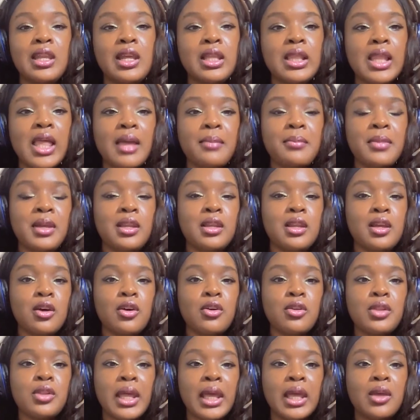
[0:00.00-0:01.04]
they let me
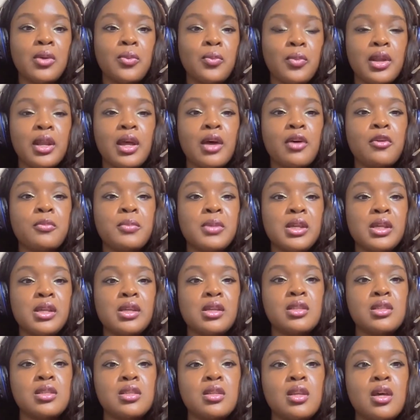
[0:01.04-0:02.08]
know like when I would
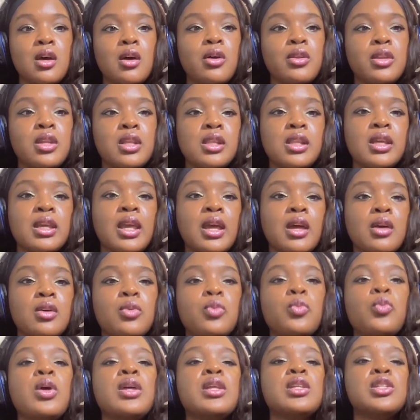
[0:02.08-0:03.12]
be on the
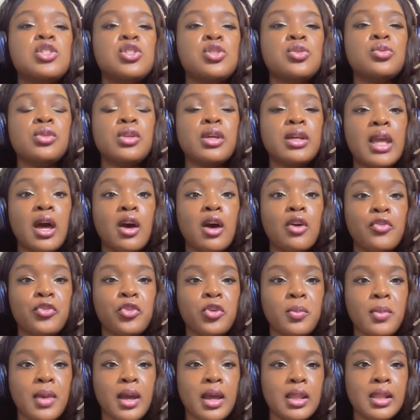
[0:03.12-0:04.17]
when to look out
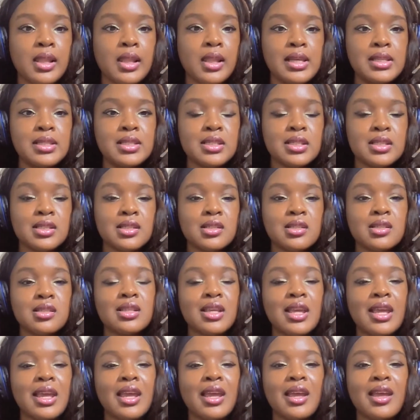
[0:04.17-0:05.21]
for my license.
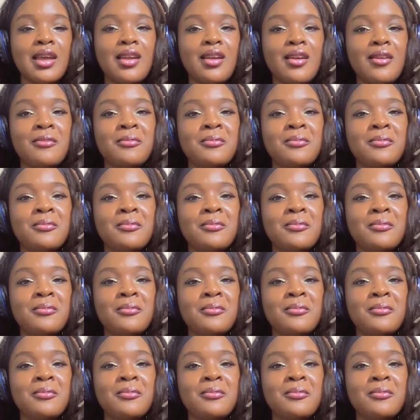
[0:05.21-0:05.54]
And